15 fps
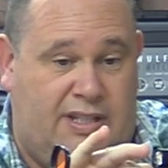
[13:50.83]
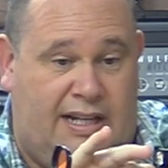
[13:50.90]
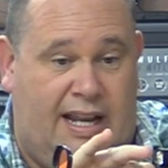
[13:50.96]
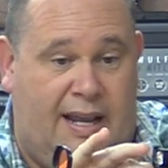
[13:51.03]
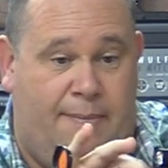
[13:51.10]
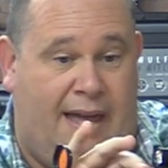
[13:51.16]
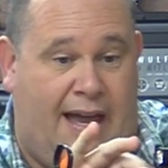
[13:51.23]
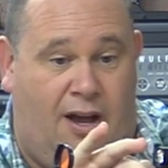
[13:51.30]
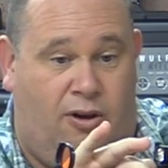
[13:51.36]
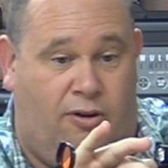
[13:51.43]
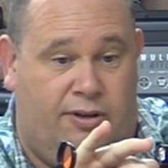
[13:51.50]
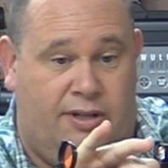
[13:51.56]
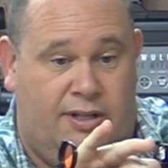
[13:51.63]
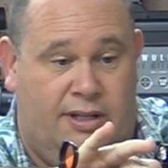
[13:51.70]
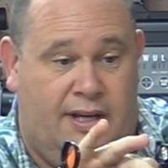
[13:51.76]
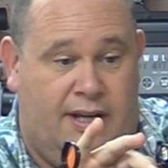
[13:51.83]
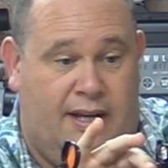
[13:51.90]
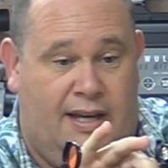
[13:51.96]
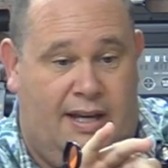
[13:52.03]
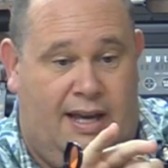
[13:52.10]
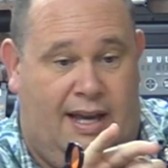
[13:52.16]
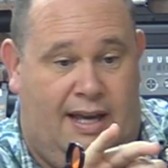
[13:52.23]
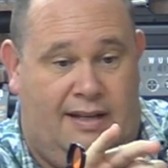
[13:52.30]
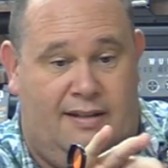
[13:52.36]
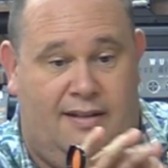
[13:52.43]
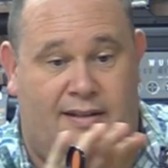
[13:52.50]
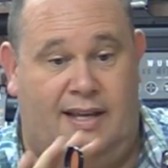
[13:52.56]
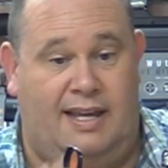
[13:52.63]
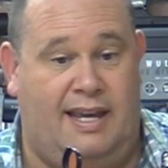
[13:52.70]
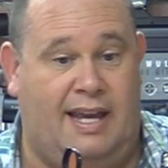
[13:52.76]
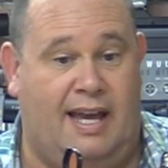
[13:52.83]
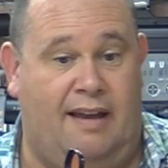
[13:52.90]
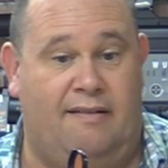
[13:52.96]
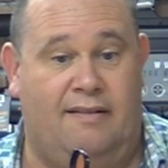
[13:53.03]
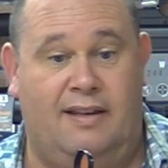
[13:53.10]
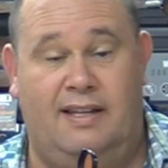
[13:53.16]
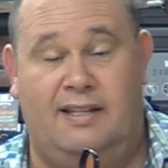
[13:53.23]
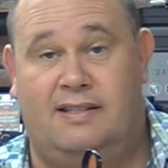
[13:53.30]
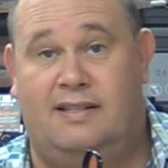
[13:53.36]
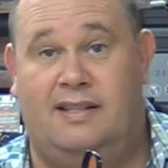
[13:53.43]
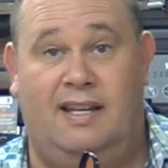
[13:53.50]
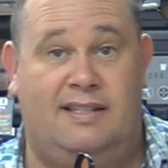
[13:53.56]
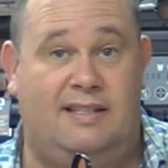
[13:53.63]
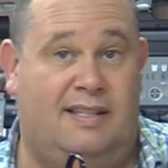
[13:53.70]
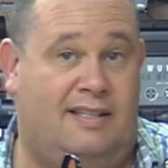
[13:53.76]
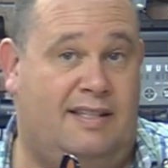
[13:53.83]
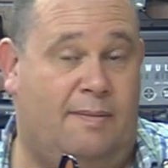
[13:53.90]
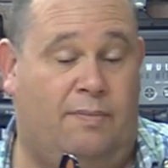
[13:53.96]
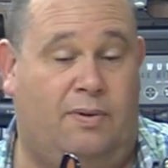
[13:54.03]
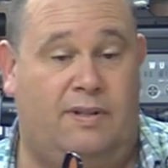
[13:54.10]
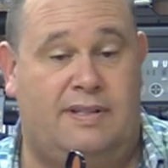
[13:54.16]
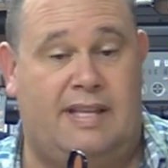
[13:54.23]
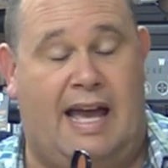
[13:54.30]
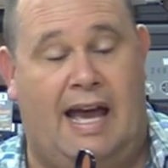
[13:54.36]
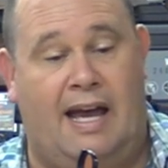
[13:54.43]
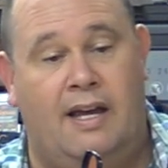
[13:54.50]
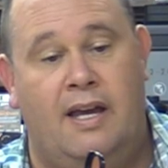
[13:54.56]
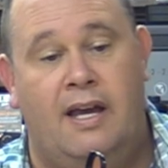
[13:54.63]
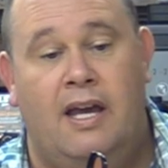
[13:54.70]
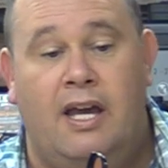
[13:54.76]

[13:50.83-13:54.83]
clip that on, and there you go, it's as simple as that.